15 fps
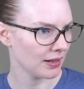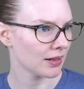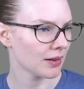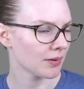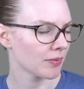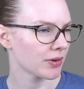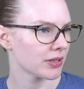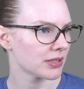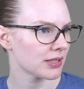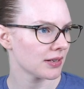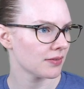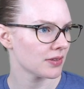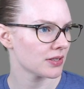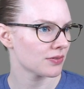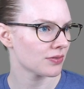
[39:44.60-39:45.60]
I'm going to
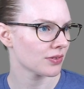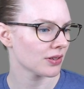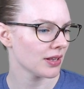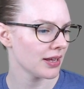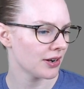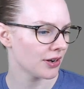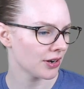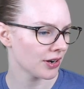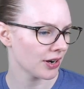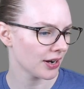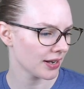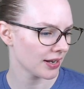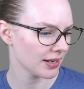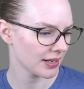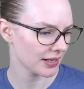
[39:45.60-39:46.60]
save this for later.
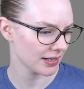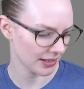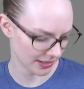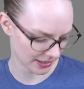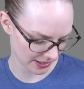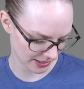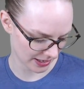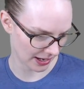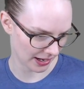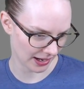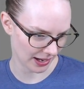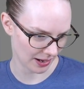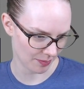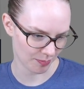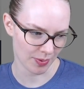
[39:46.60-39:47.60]

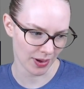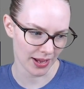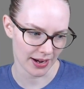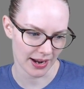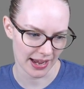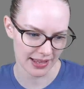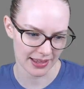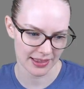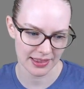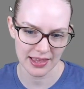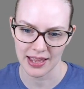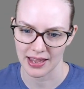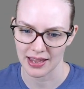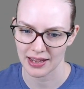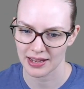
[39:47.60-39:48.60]
But I
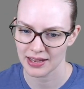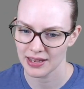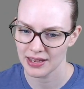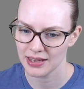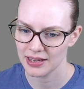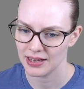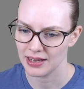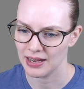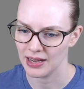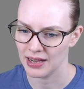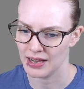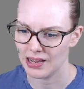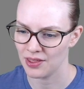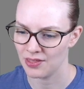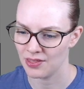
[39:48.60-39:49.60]
think
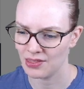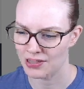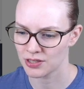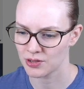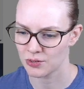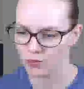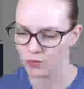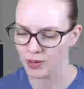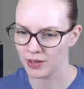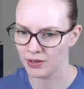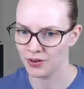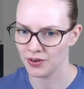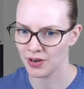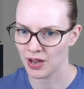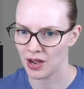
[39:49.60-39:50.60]
this
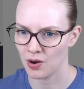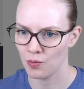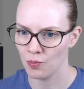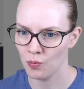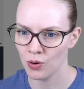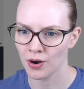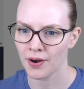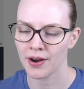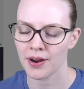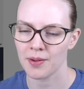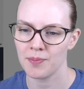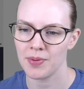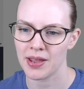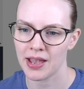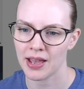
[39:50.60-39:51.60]
will not work
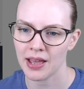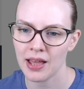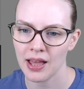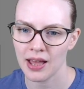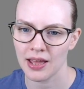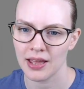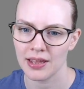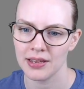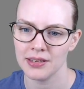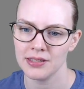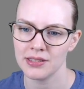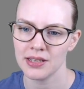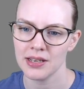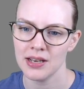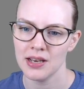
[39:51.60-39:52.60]

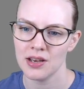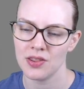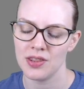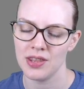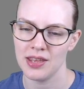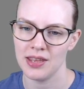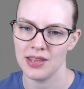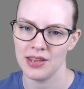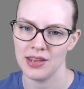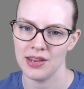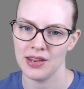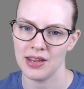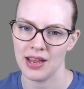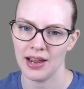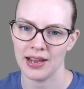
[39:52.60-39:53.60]
because
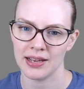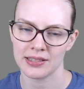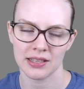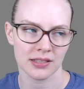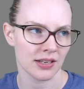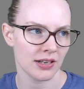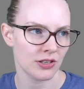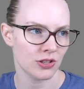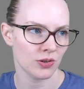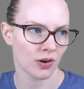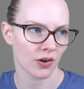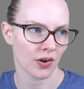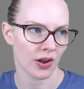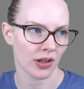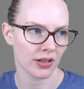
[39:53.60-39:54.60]
the SSH
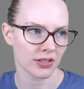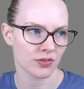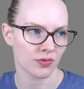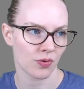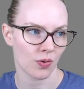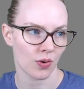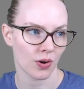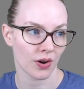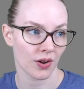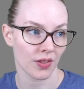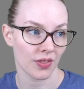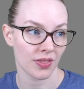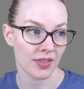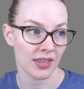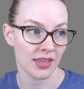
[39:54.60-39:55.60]
URL is for
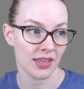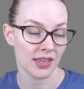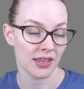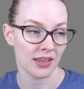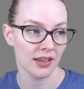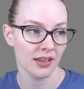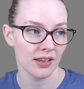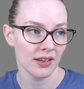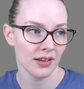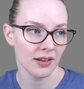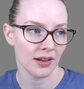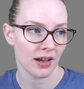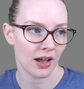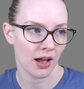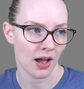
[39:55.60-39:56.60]
the
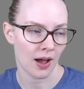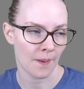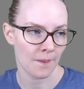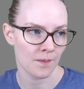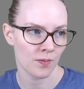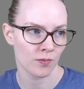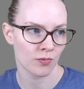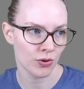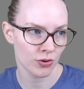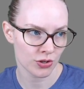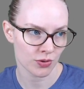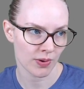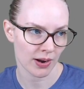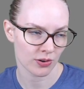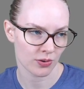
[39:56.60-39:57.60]
root
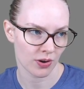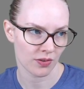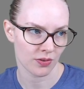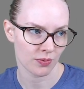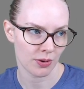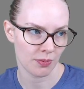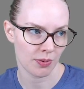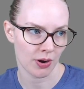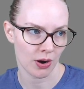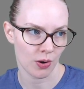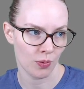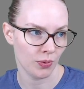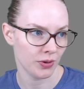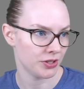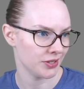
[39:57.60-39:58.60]
directory of the
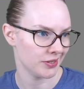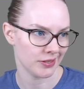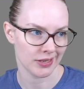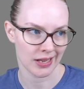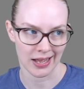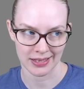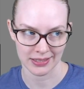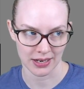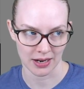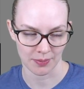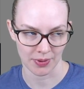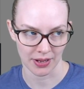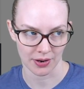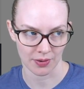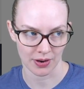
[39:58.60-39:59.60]
repo, which is not set up
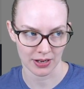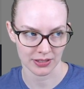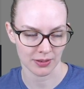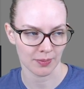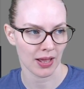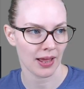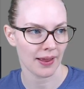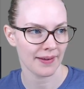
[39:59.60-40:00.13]
like a Rasa bot.